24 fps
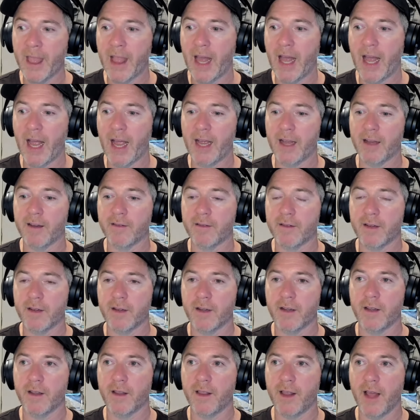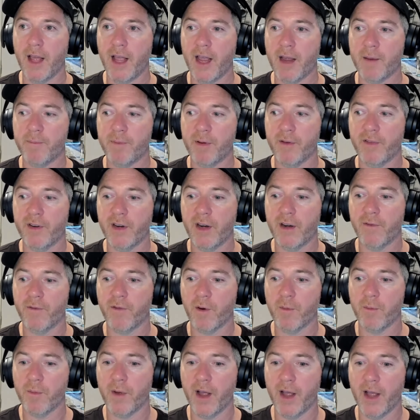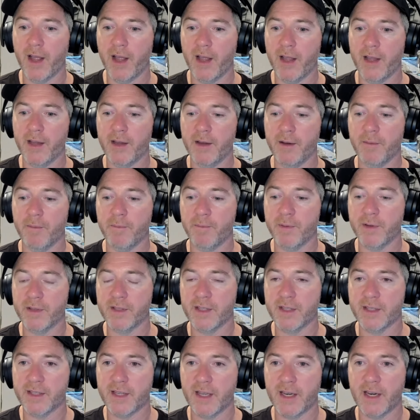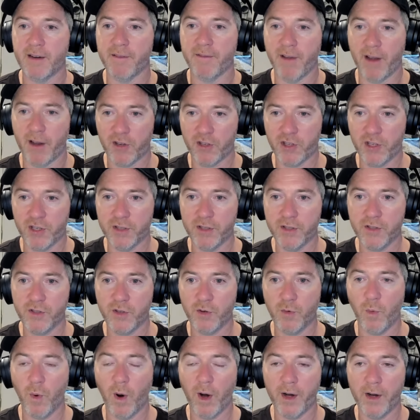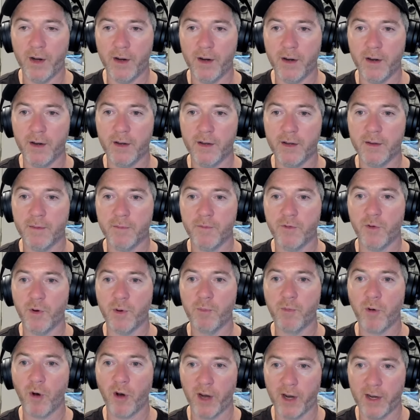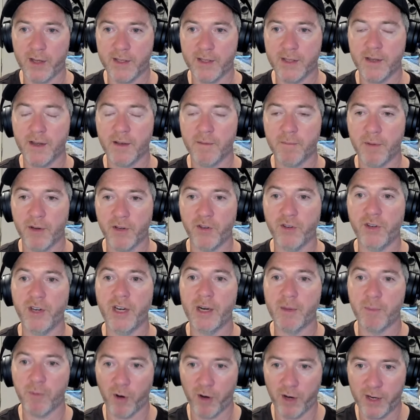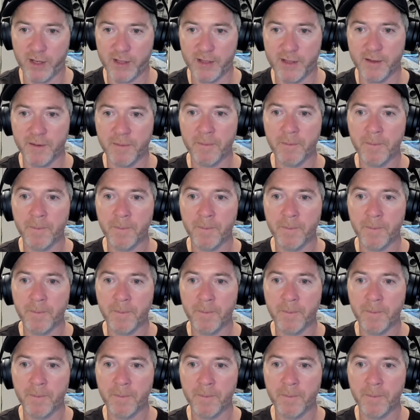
And they had pivoted from a business selling vouchers to one doing products, but unique products.